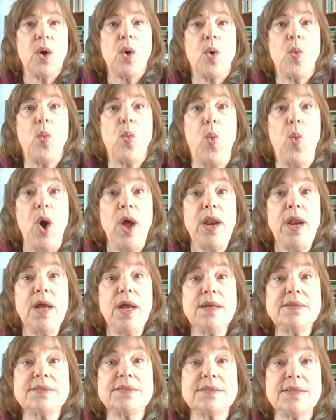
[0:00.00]
What
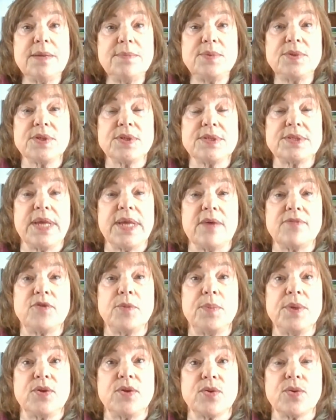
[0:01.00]
assumptions have to
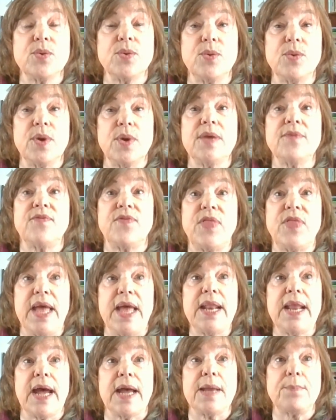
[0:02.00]
be true if
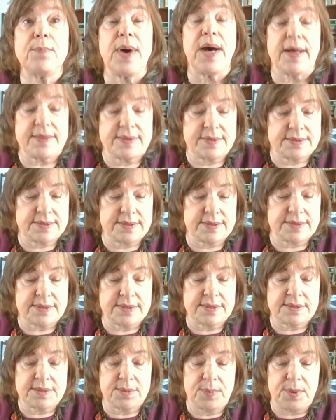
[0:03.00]
that hypothesis
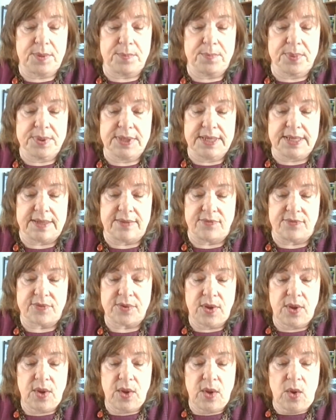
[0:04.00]
is to be believed?
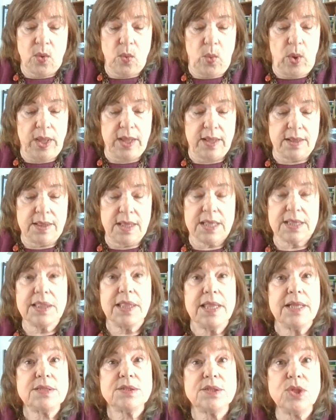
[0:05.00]
Well,
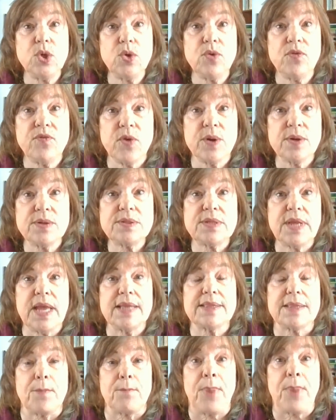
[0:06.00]
let's look first
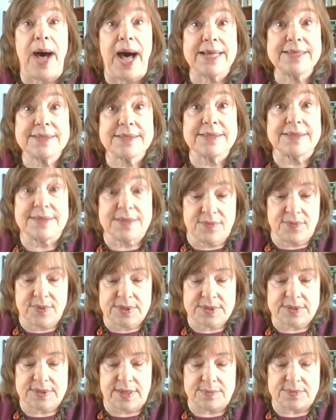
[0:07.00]
at the positive
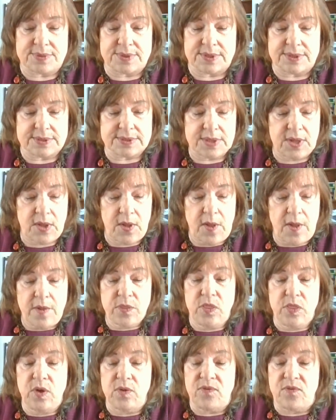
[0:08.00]
assumptions,
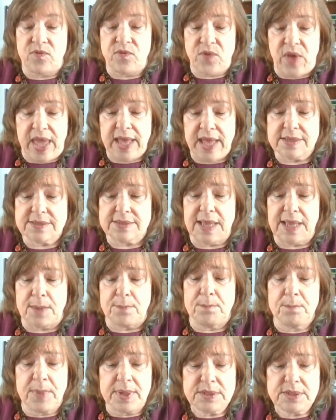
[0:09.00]
the facts that
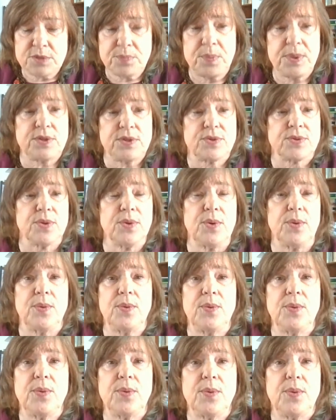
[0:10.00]
must be
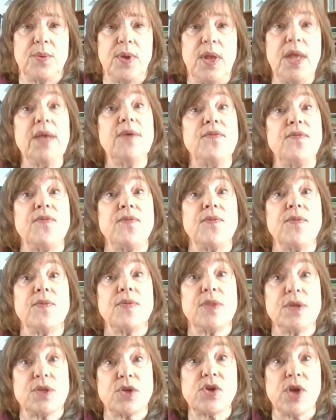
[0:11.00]
true if
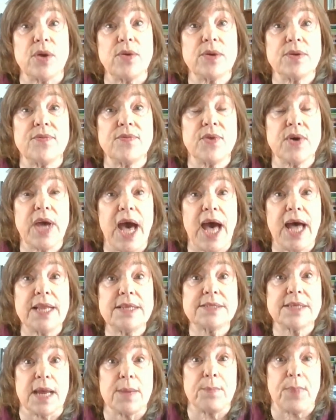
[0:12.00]
the chariot of the
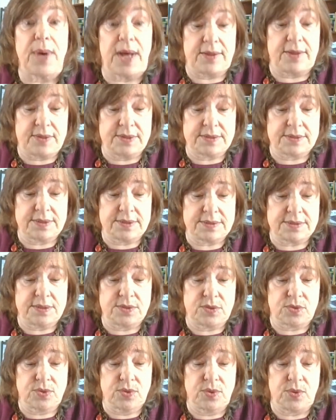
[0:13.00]
gods hypothesis is
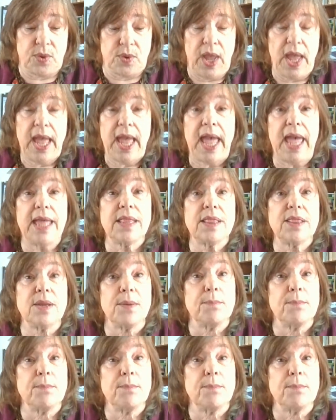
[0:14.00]
true. And the